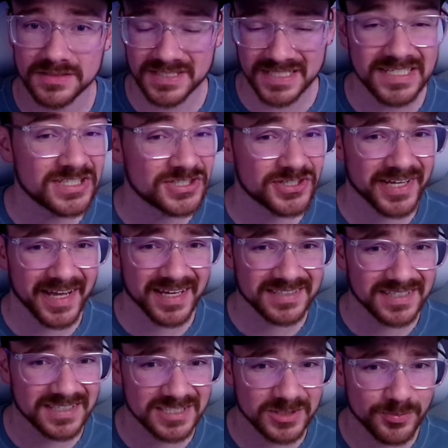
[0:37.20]

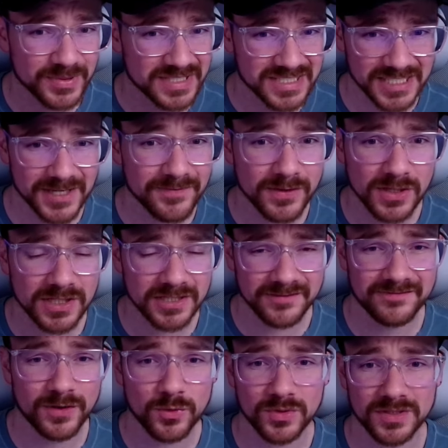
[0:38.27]
TJX has specifically
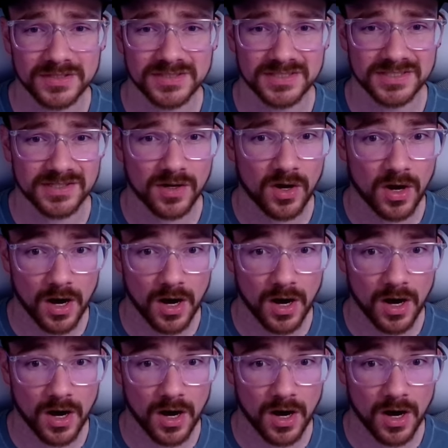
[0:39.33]
focused